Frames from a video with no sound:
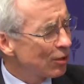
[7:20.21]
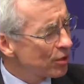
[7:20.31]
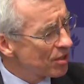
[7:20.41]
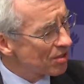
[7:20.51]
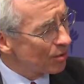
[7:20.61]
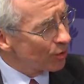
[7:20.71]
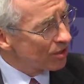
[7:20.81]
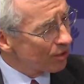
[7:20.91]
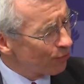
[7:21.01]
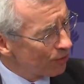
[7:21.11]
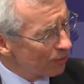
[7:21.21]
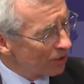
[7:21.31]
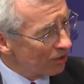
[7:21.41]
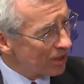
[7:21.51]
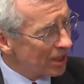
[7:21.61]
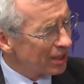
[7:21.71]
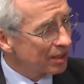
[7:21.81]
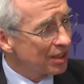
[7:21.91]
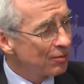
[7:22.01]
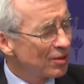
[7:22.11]
which is somewhat different from Al
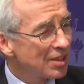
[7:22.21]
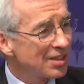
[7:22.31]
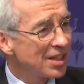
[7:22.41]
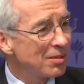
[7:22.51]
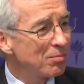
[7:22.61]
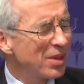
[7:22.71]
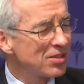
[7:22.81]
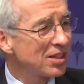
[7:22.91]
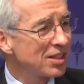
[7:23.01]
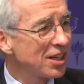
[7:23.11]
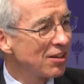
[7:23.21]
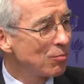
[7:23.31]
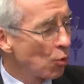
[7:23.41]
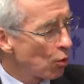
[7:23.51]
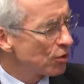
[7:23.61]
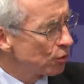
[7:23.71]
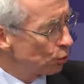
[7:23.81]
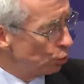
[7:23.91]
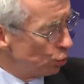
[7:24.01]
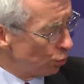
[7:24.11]
Qaeda, given that they basically have more to
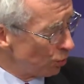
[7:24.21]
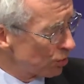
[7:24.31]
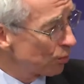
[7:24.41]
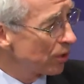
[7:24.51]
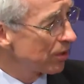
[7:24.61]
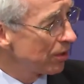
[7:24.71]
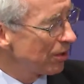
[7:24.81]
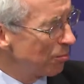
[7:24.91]
lose with their